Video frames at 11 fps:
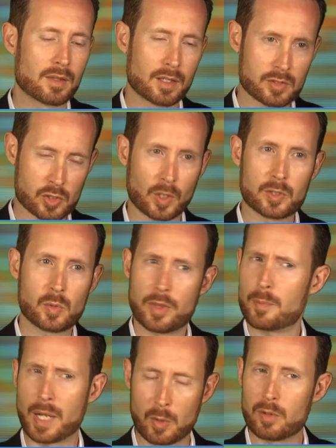that starts with
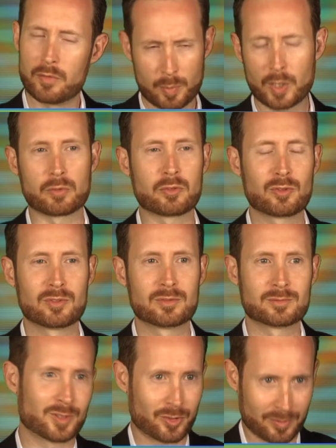the power of the purse.
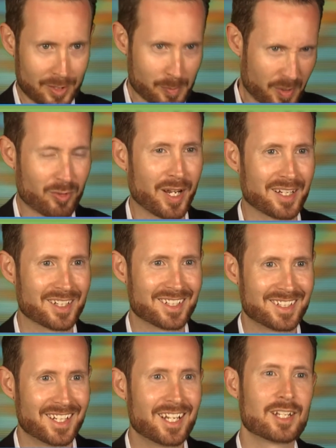Let's, let's be frank.
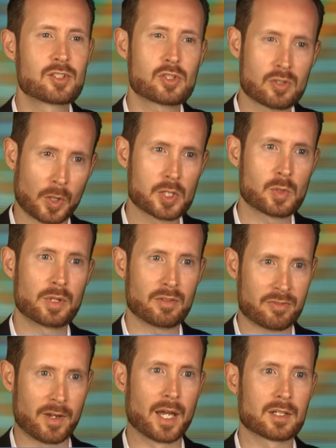It starts with the
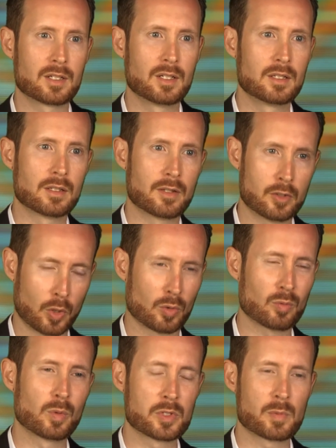fact that the
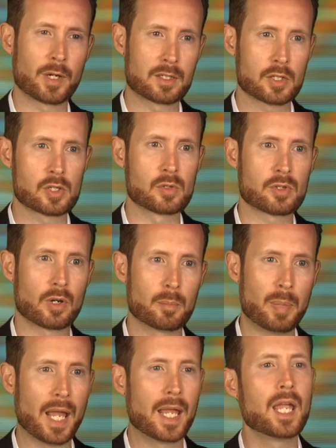total rewards practitioners are
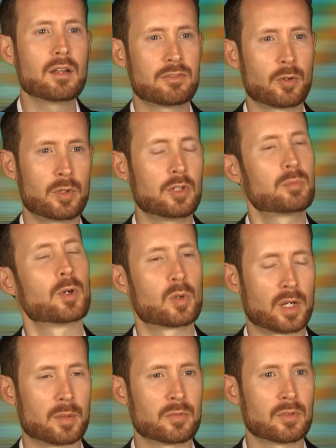paying for these
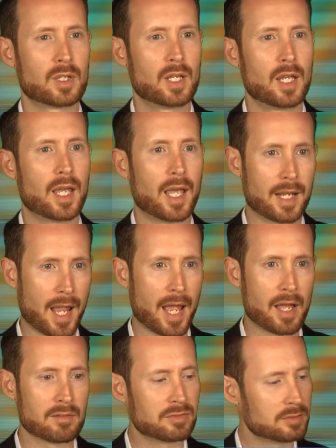programs and
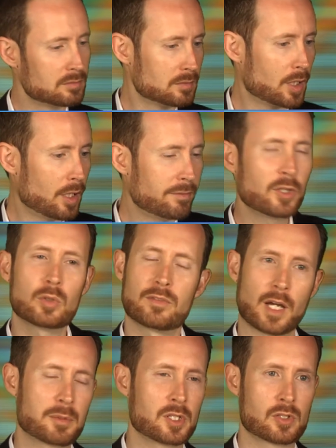have a field of
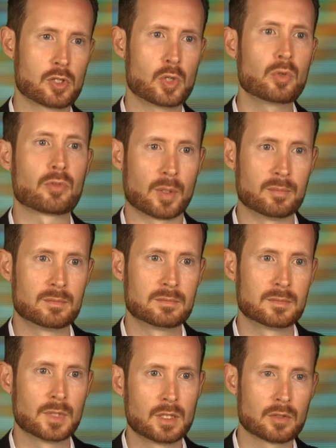options to choose from.
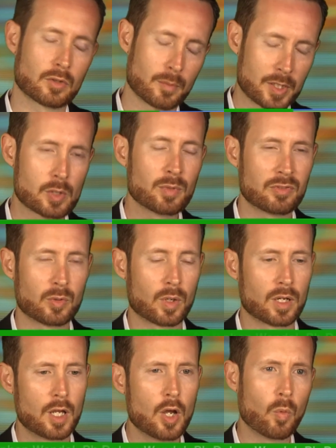So I mentioned before,
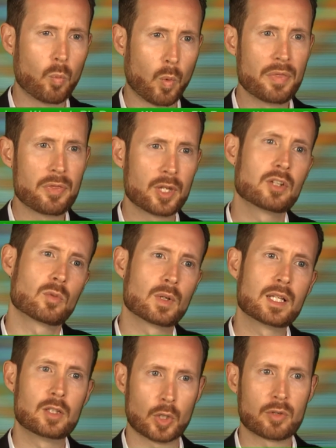one thing to
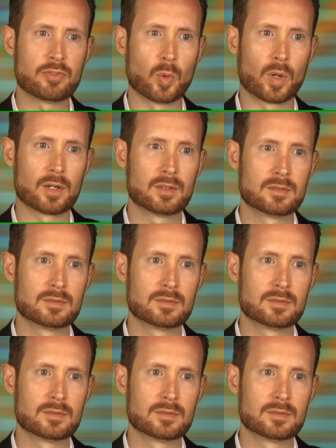really look for